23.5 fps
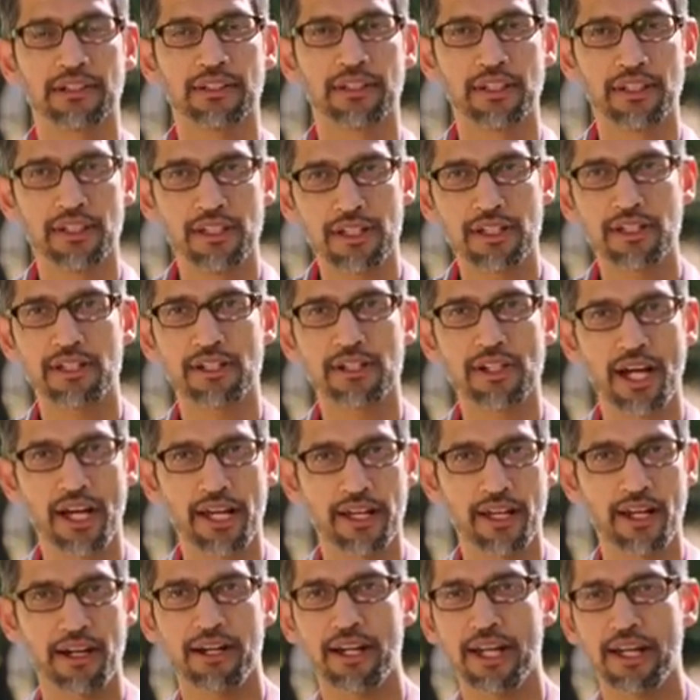The year
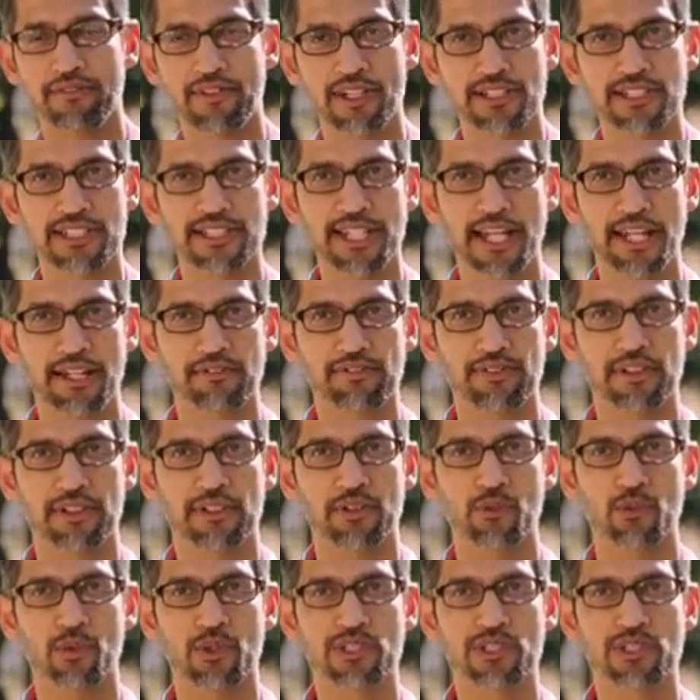I arrived at Stanford